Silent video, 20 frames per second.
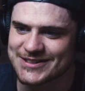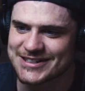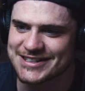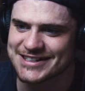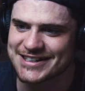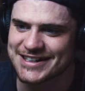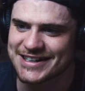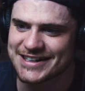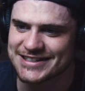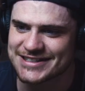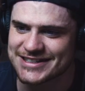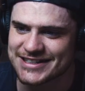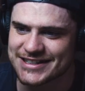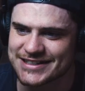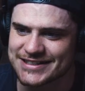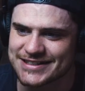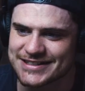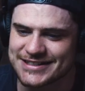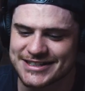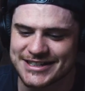whatnot, mm-hmm.
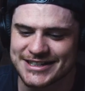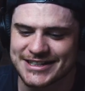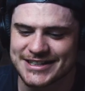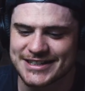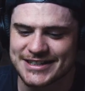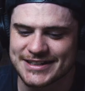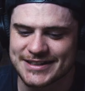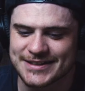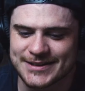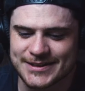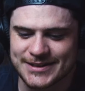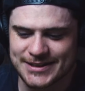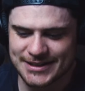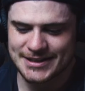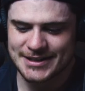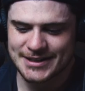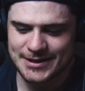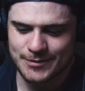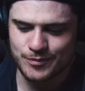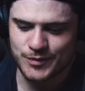and
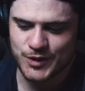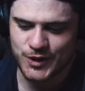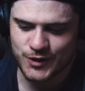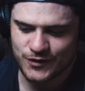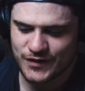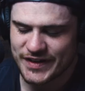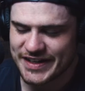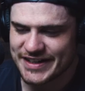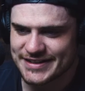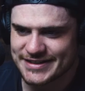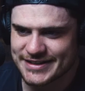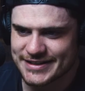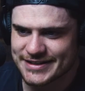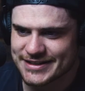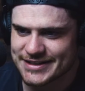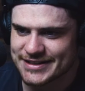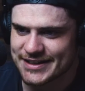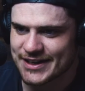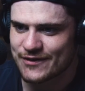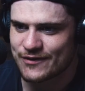movies and
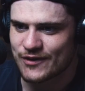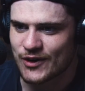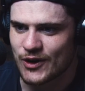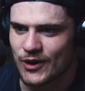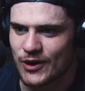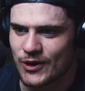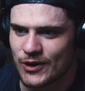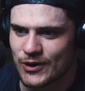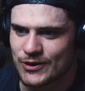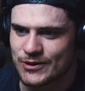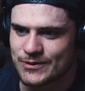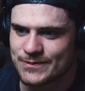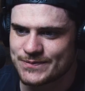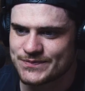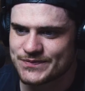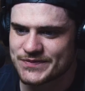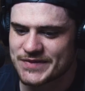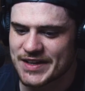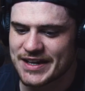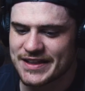stuff all
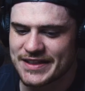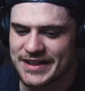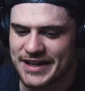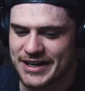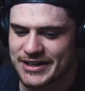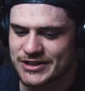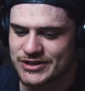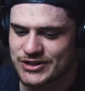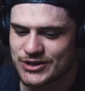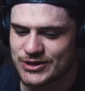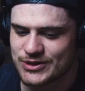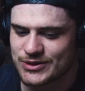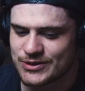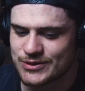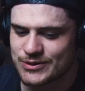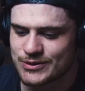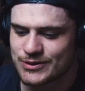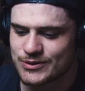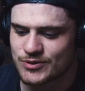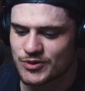in there
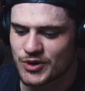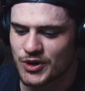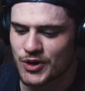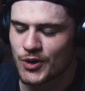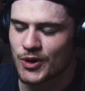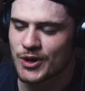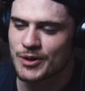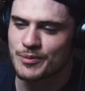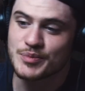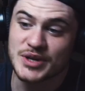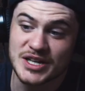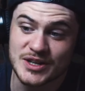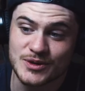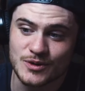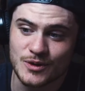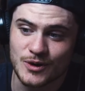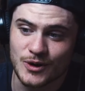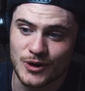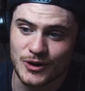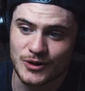to record
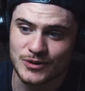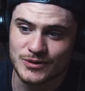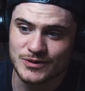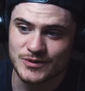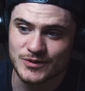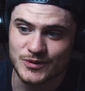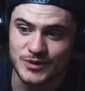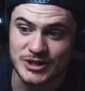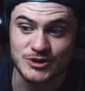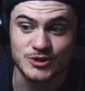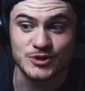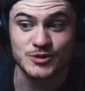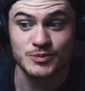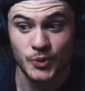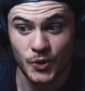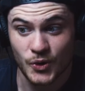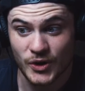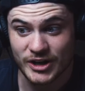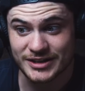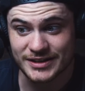B-roll, which was
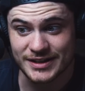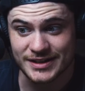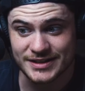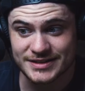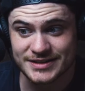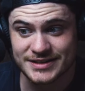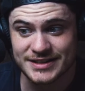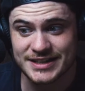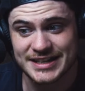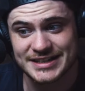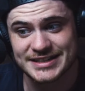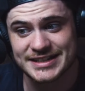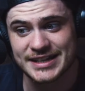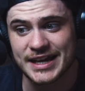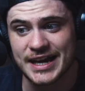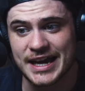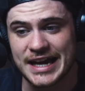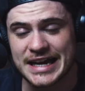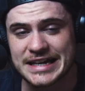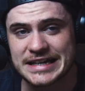pointless because
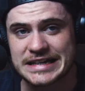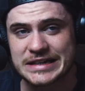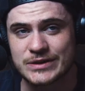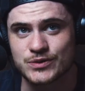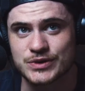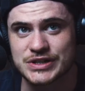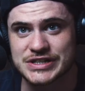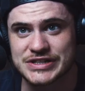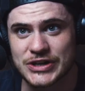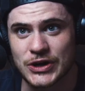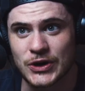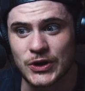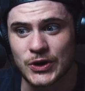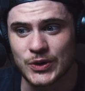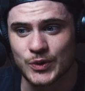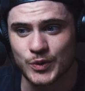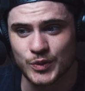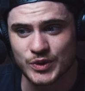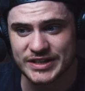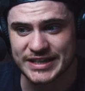the end
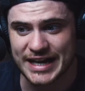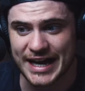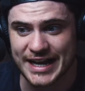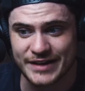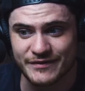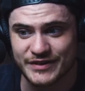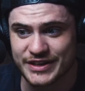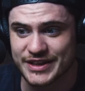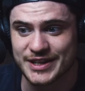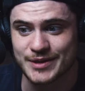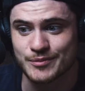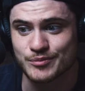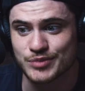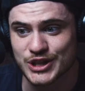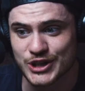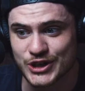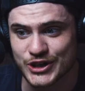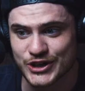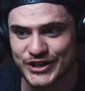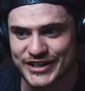result was it had everything
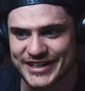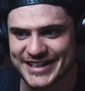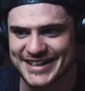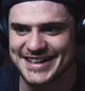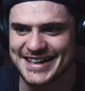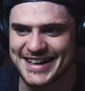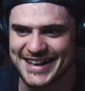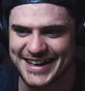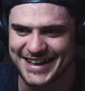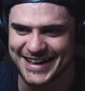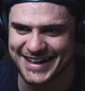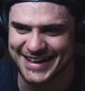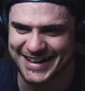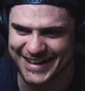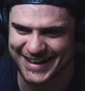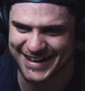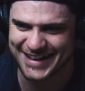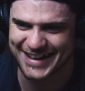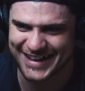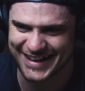blurred.
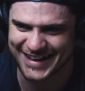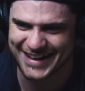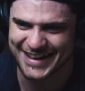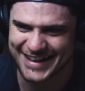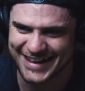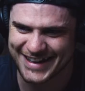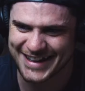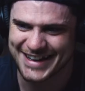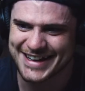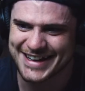Yeah, they